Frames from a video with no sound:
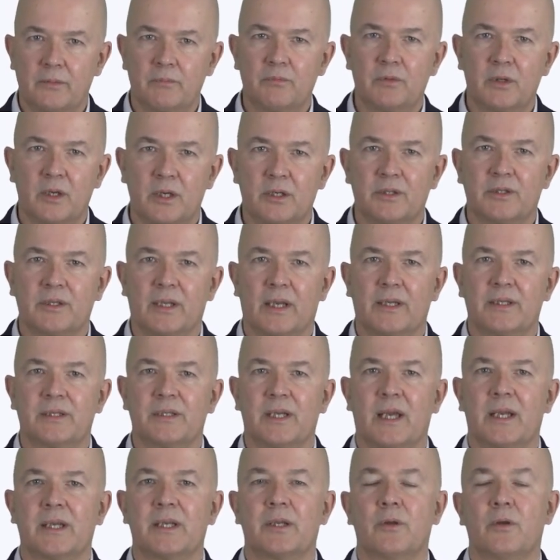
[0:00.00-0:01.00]
First, let's
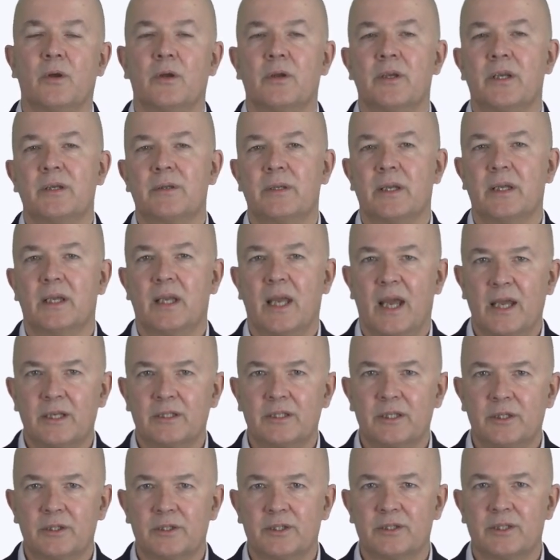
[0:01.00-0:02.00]
take a look at the
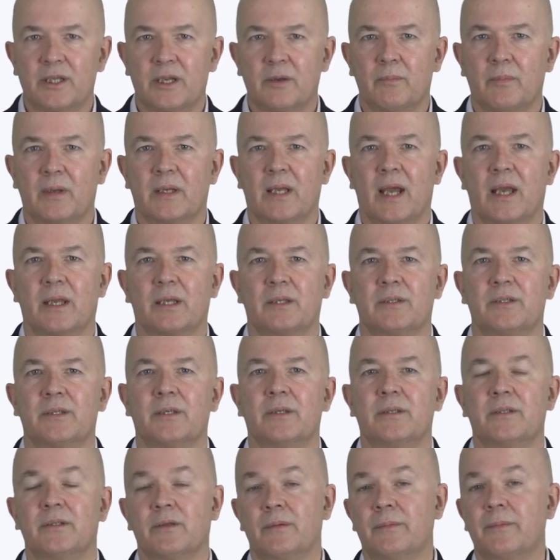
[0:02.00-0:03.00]
classic STEEP
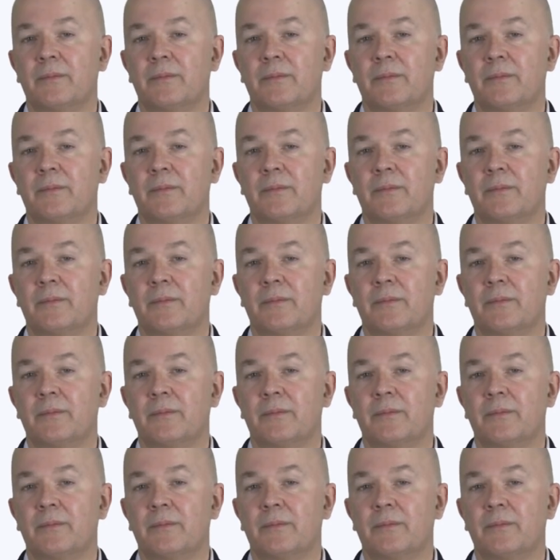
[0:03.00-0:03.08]
analysis.